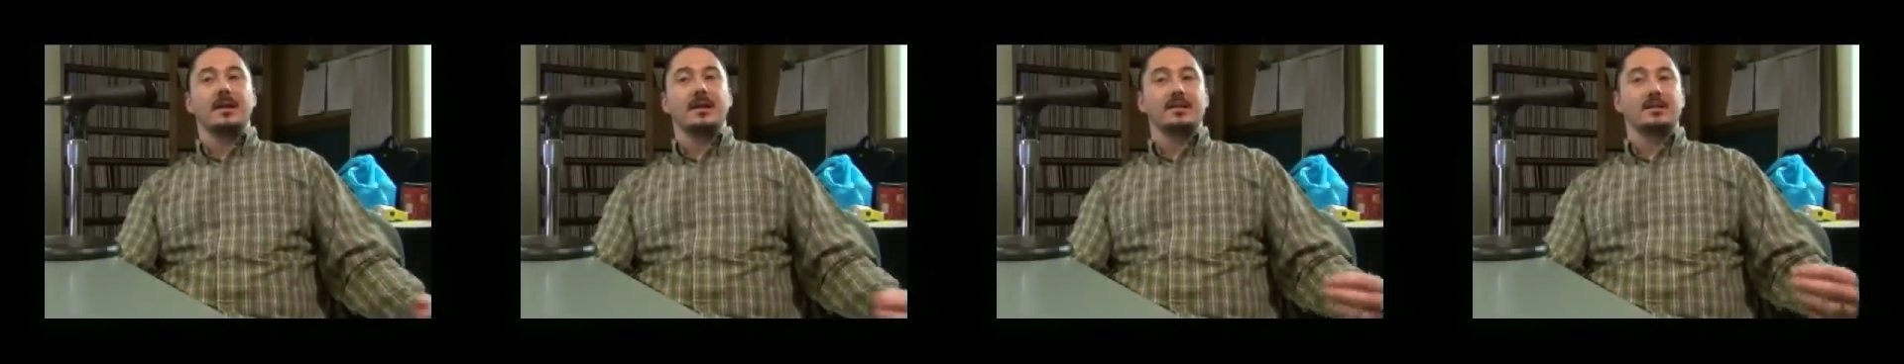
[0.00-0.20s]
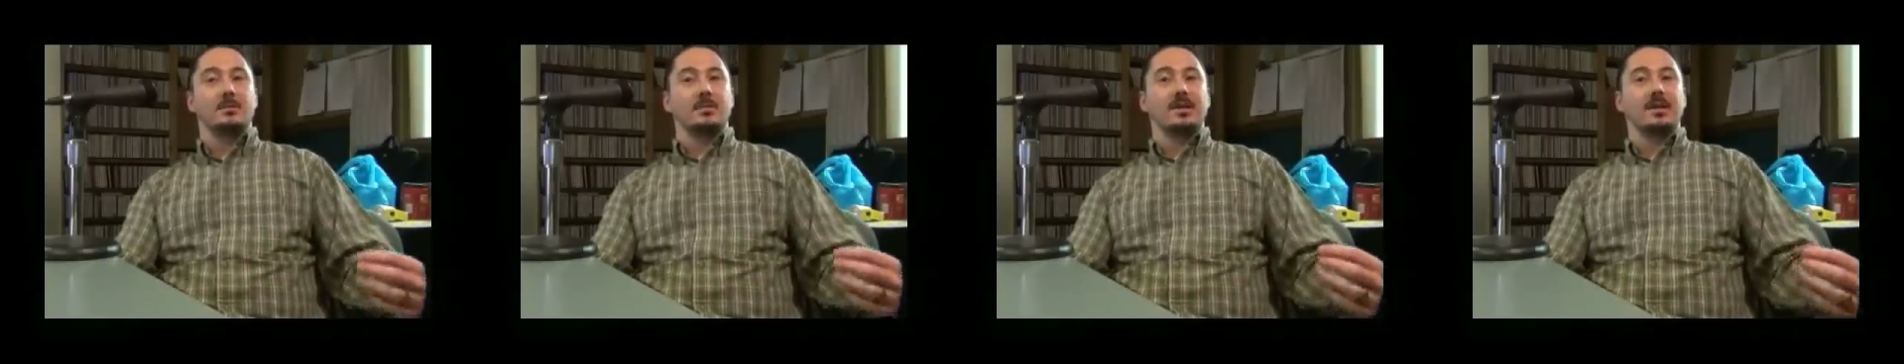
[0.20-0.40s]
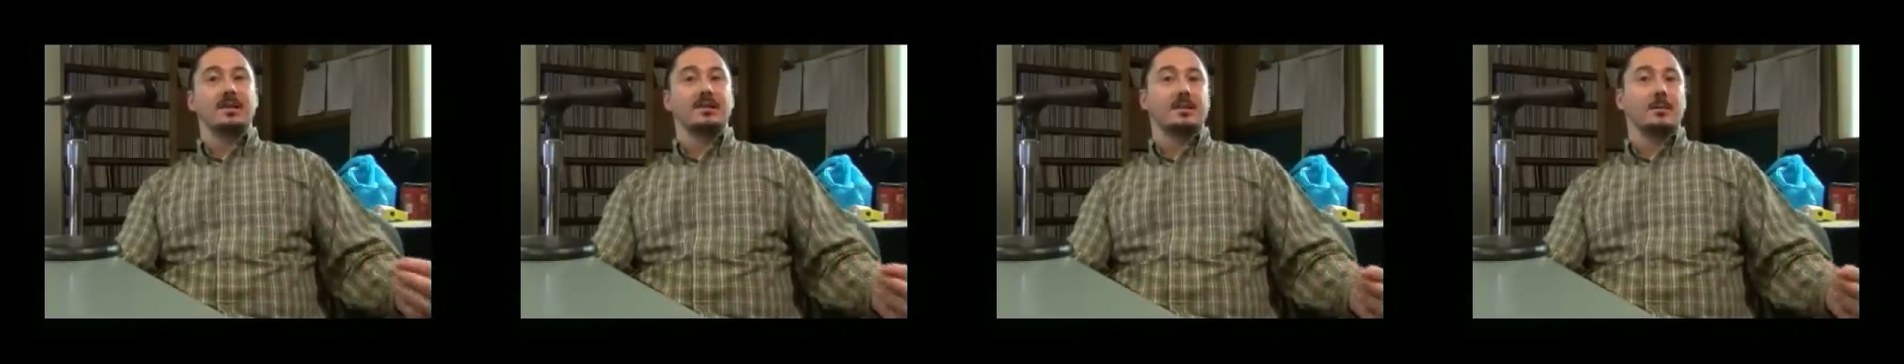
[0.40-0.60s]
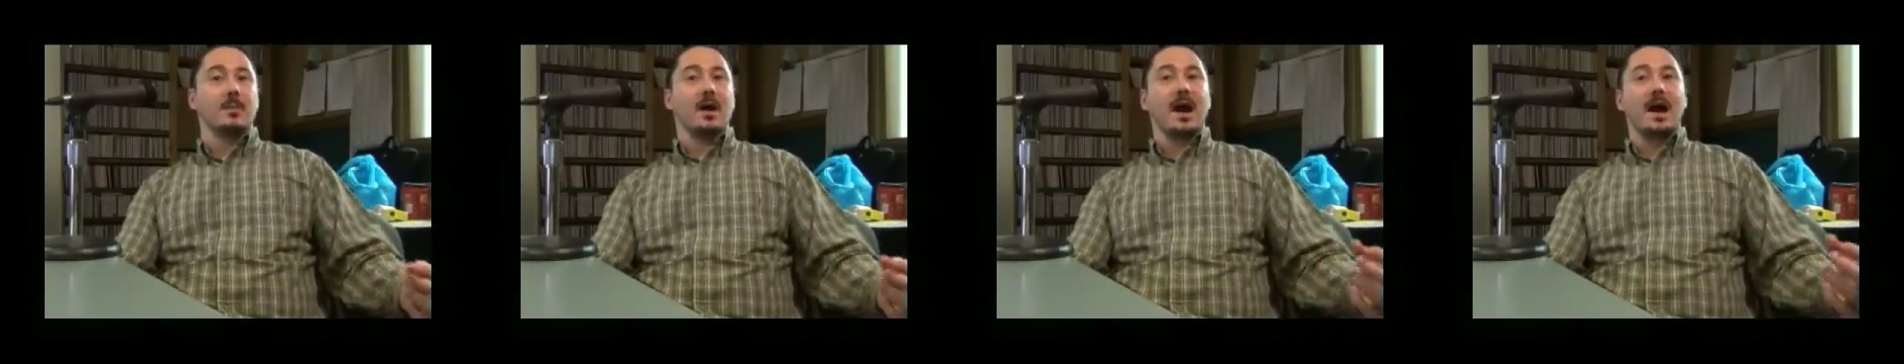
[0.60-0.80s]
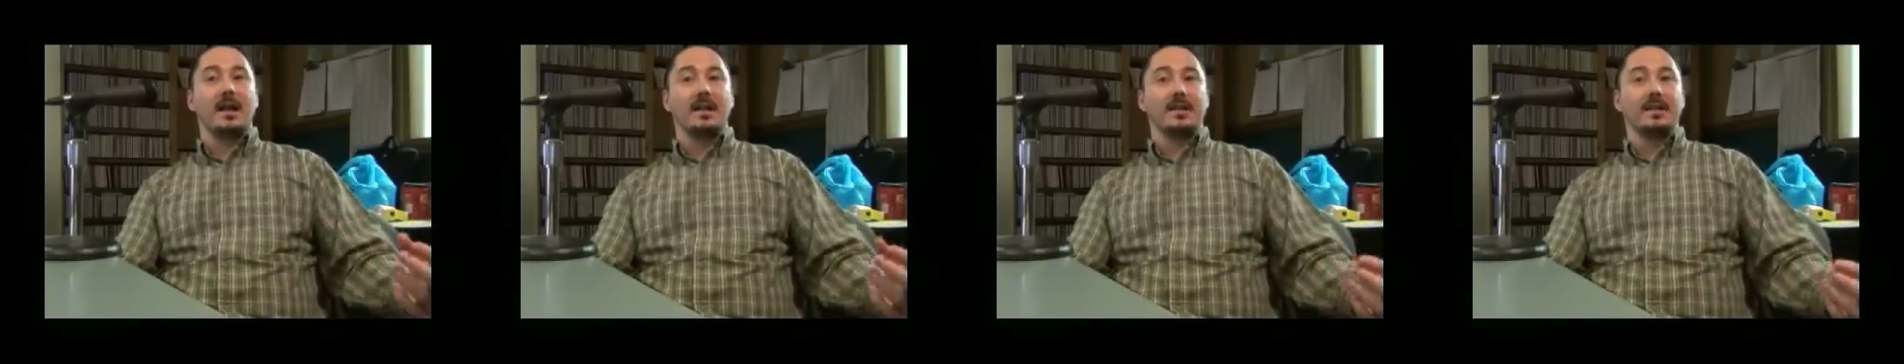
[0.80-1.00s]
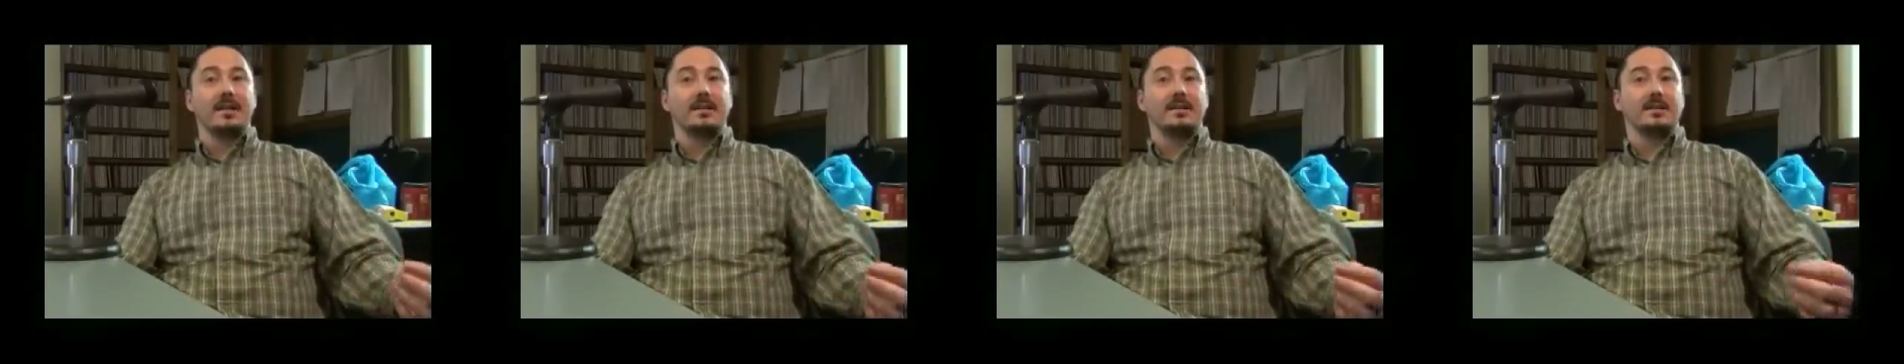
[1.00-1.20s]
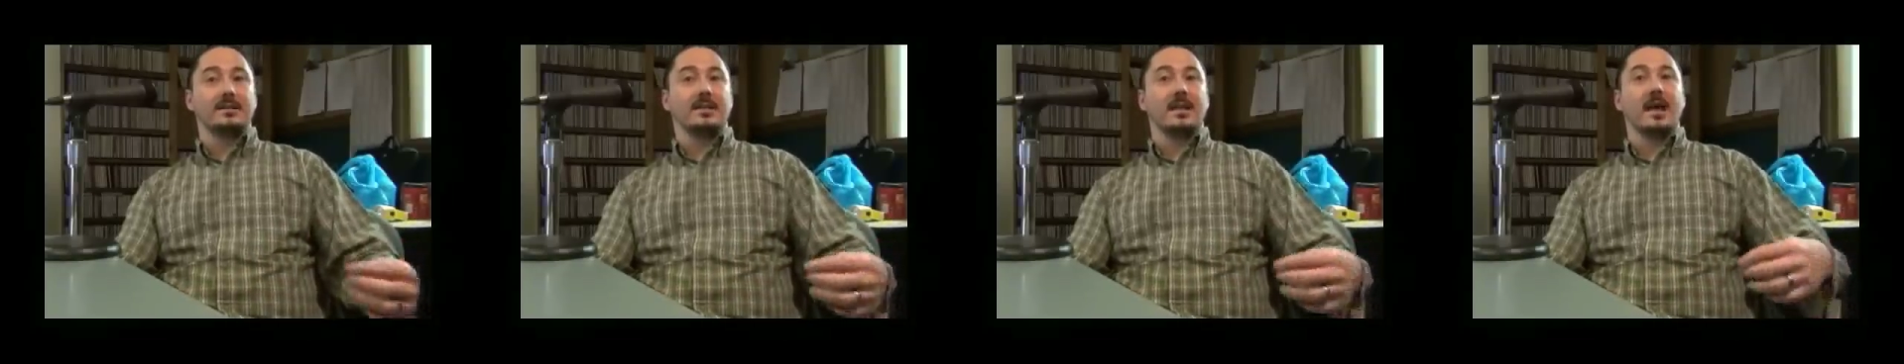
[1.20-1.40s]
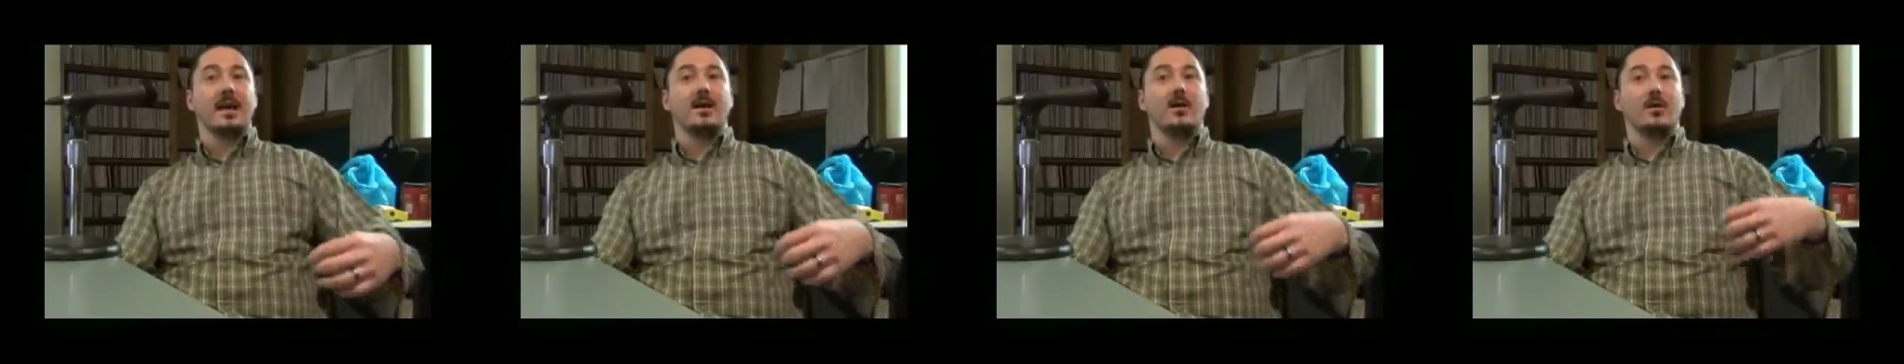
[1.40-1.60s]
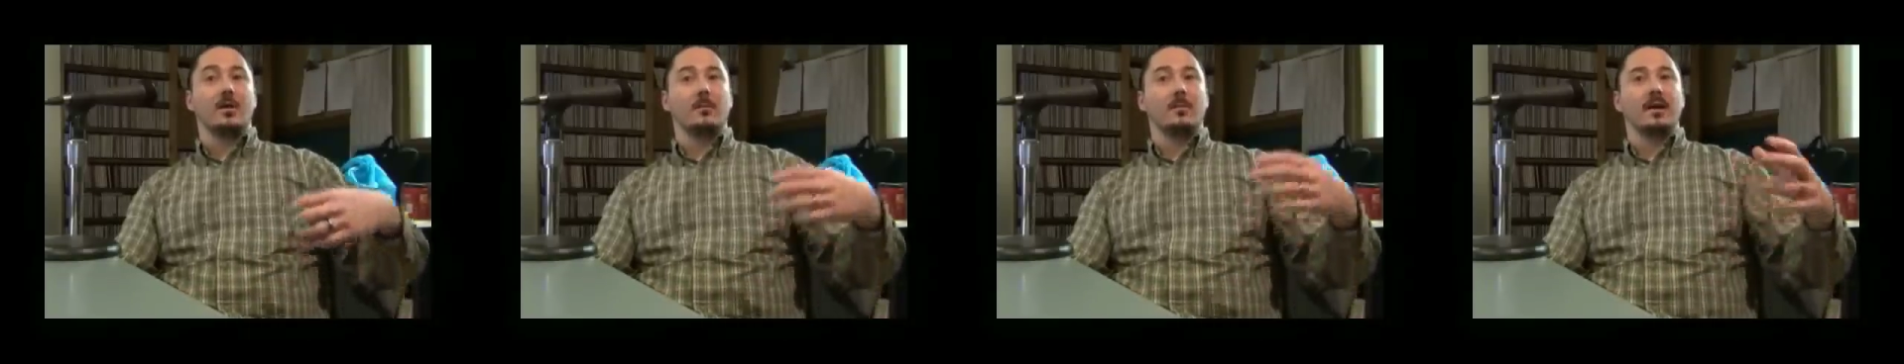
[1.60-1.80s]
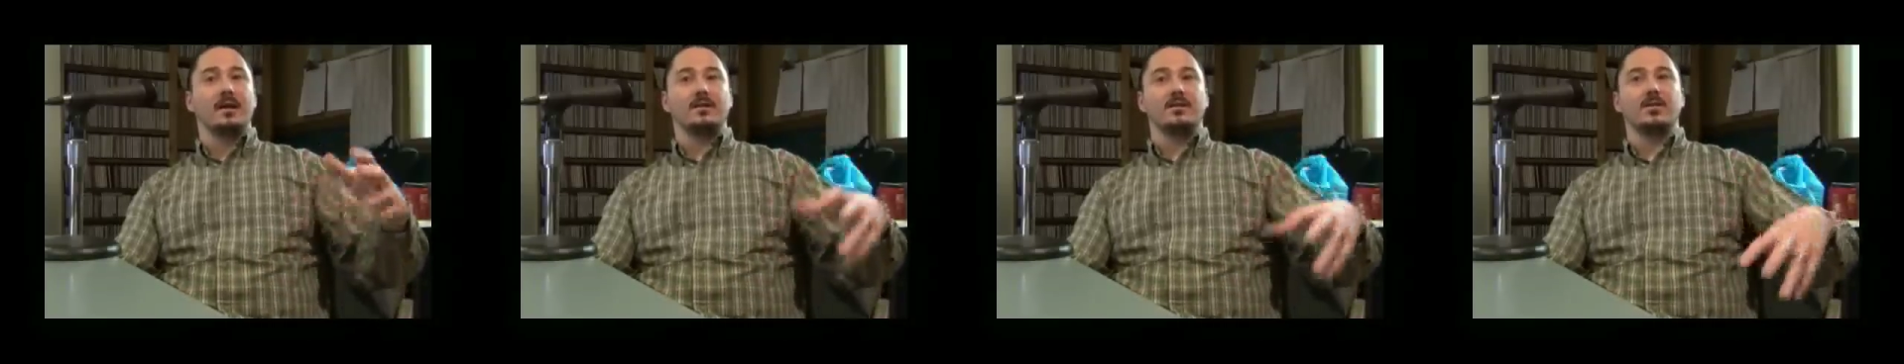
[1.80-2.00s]
It's municipalities that
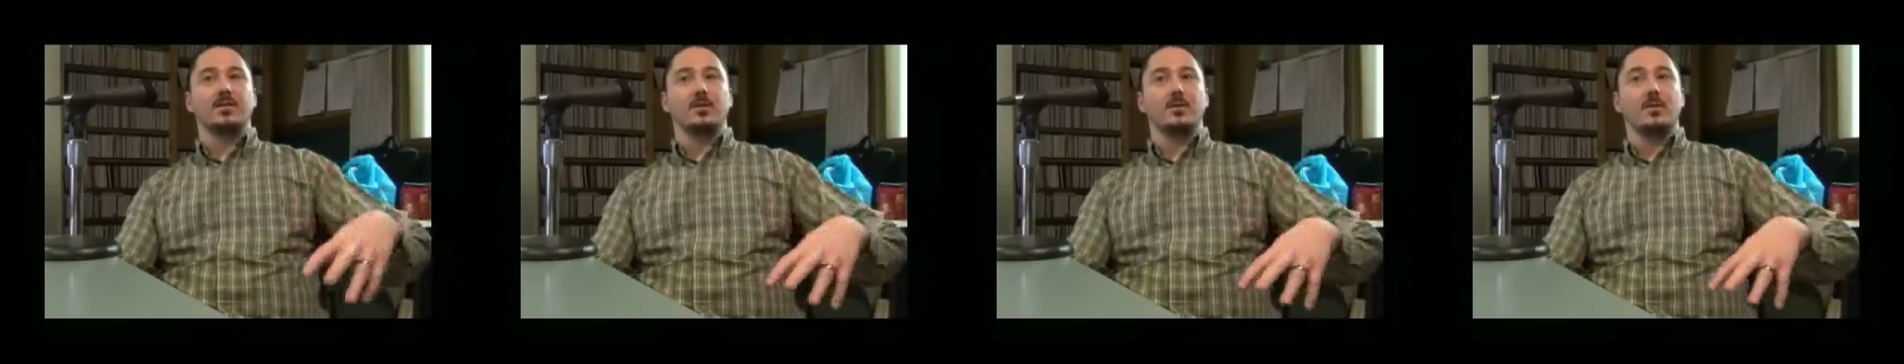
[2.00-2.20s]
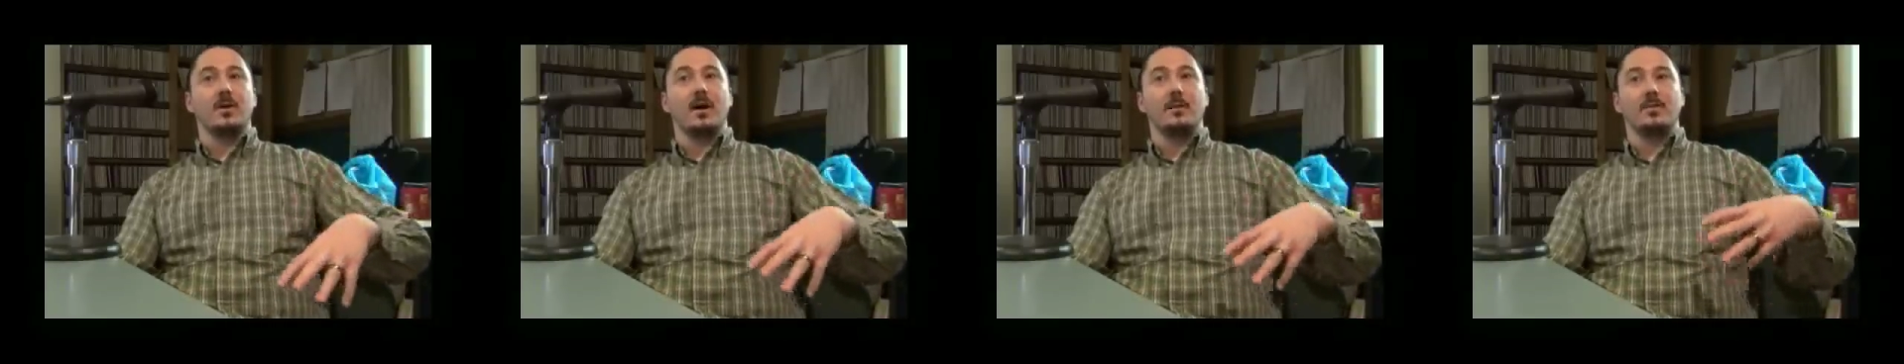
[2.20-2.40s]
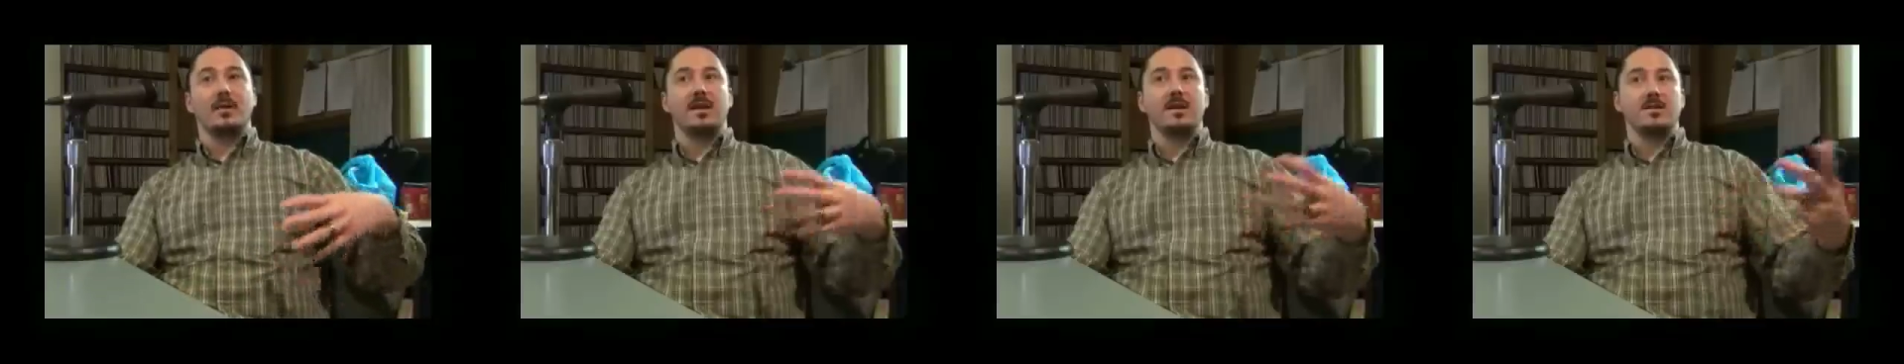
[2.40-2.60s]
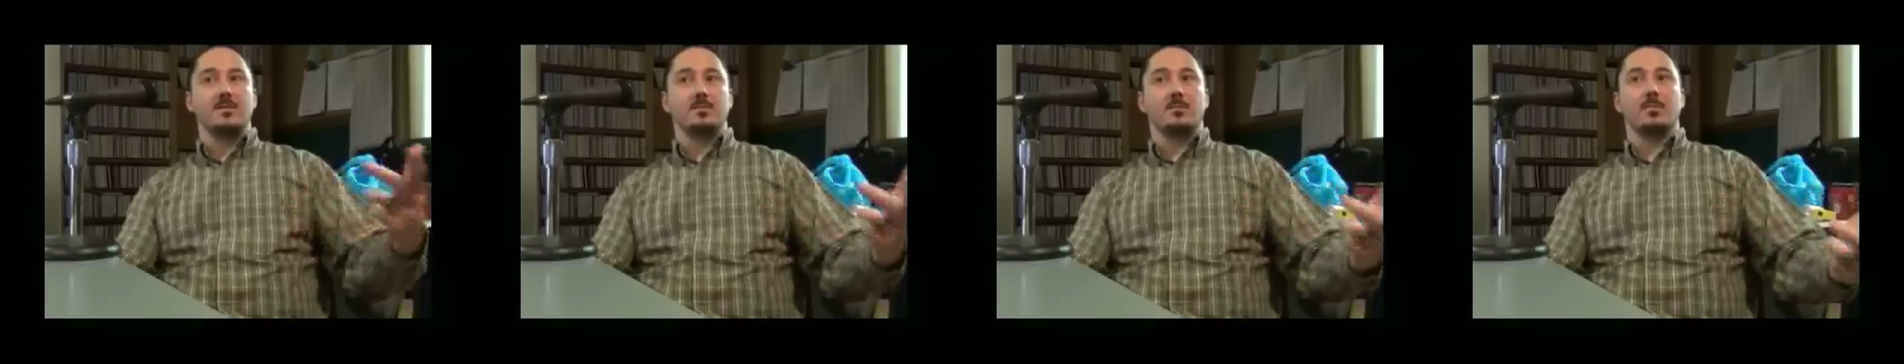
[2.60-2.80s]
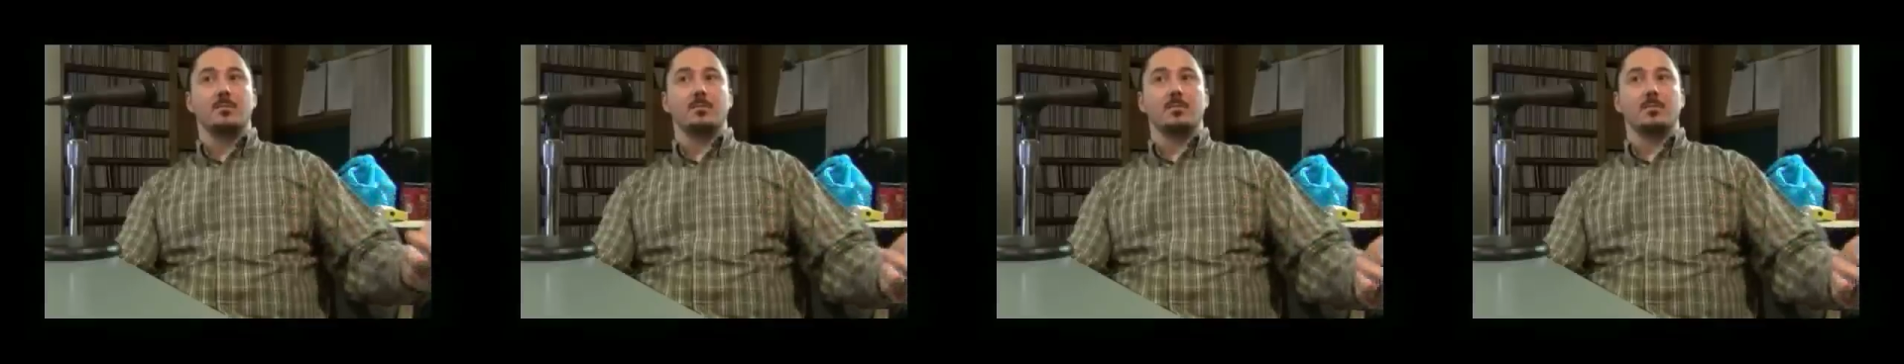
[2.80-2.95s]
are meant to upkeep